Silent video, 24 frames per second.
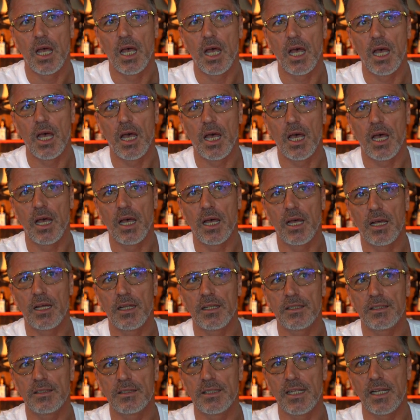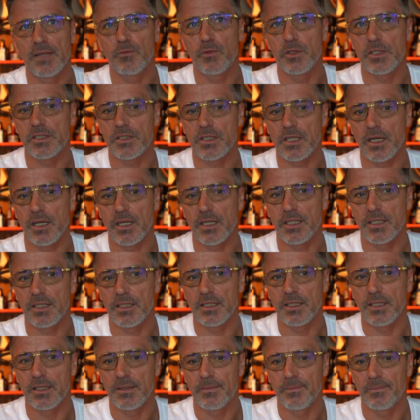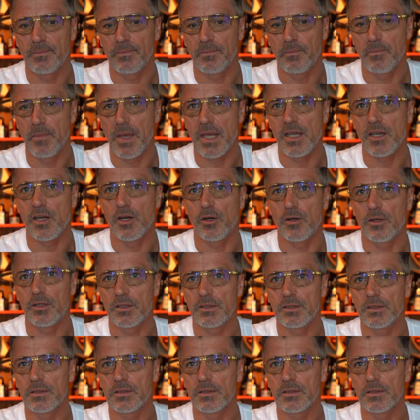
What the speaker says: And then we started Bingo.